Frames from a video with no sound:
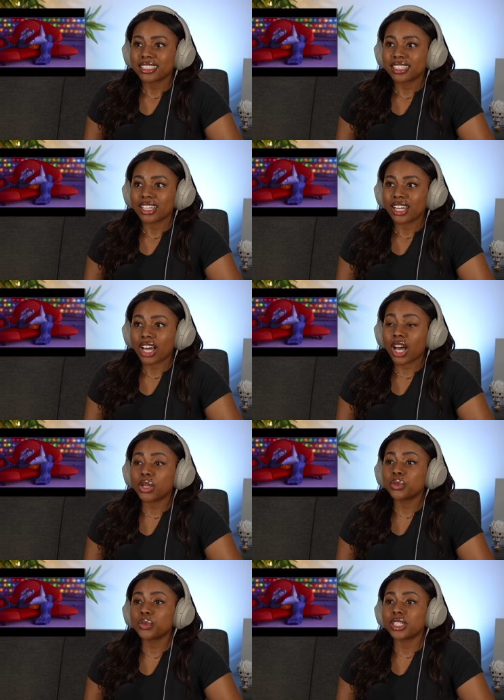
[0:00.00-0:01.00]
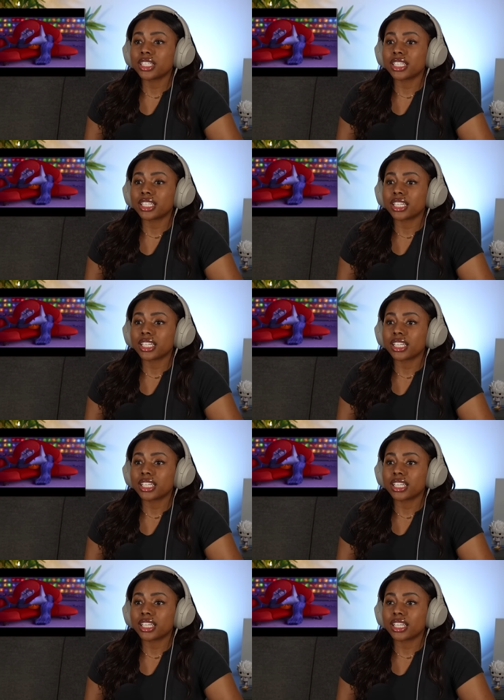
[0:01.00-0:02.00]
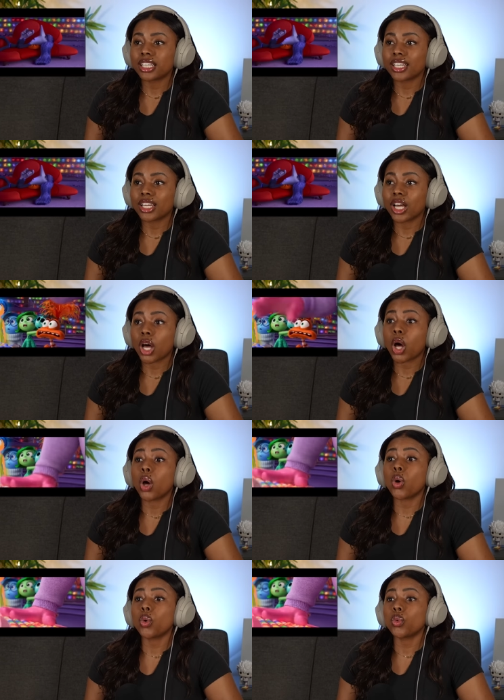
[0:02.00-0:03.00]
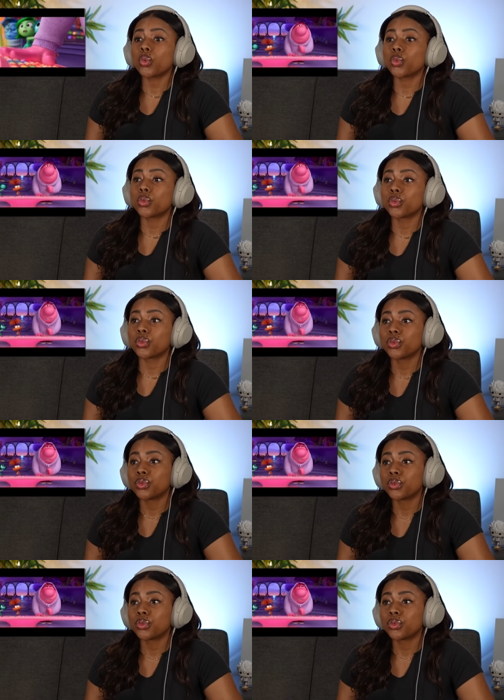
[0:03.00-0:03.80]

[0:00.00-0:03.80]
it's what on you we. would call the boredom. Oh.